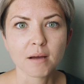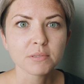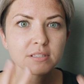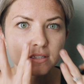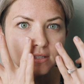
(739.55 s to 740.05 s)

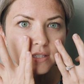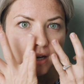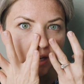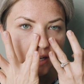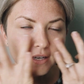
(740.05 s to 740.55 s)
since
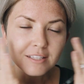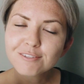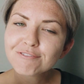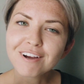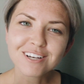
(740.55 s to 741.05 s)
it is
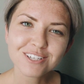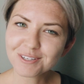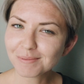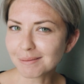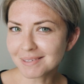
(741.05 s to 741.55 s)
fresh
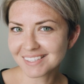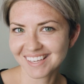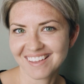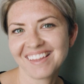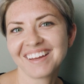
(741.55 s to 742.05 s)
new baby
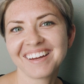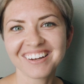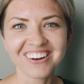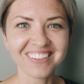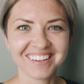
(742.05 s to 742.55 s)
skin, like I
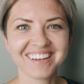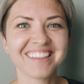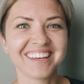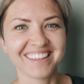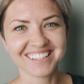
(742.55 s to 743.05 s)
call it.
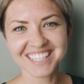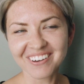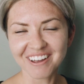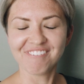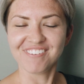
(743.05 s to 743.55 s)
Like, that's how
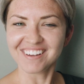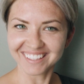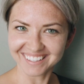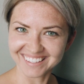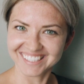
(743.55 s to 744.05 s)
I feel
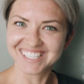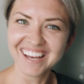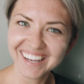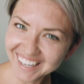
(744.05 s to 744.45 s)
it is.